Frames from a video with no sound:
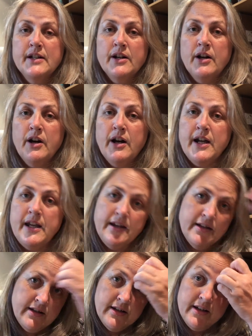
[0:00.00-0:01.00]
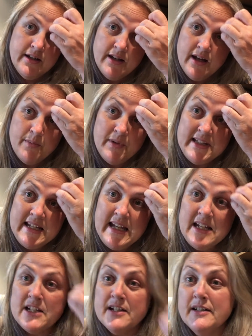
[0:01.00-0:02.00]
I am a
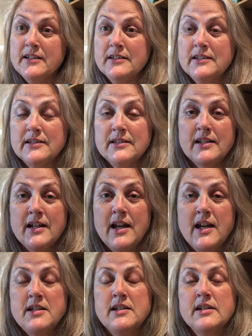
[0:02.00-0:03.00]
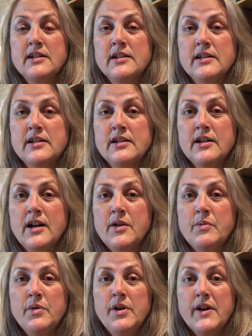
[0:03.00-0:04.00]
teacher and I
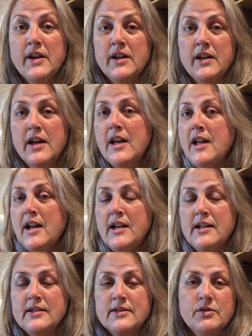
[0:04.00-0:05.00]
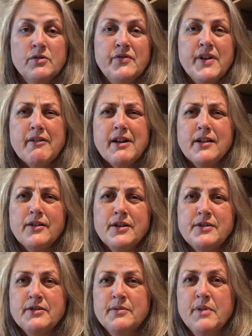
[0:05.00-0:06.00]
work in a school very
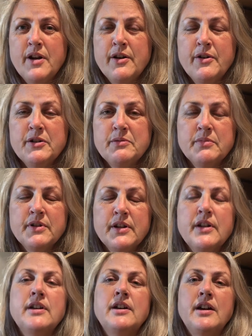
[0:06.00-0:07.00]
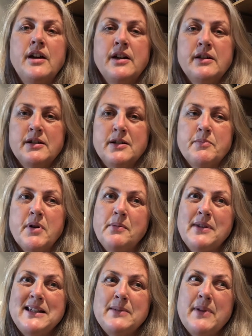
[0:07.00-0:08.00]
close to my home. I
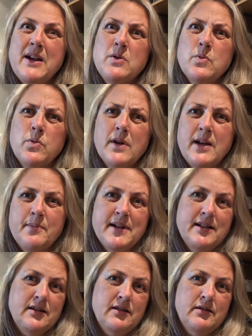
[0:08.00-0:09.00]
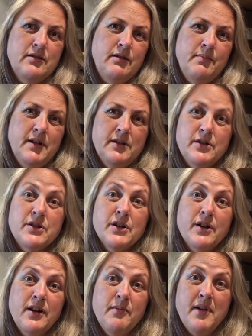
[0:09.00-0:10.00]
probably spend way too much
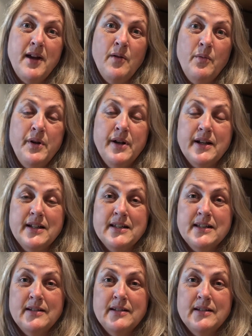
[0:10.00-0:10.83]
time at work